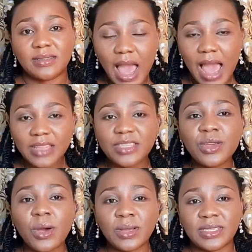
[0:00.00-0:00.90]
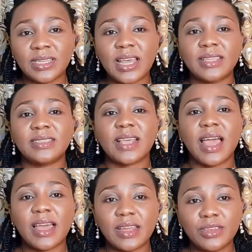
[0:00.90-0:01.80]
Antioxidants
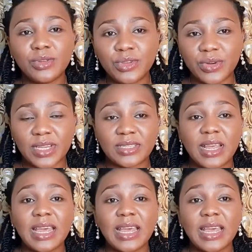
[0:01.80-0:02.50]
are nutrients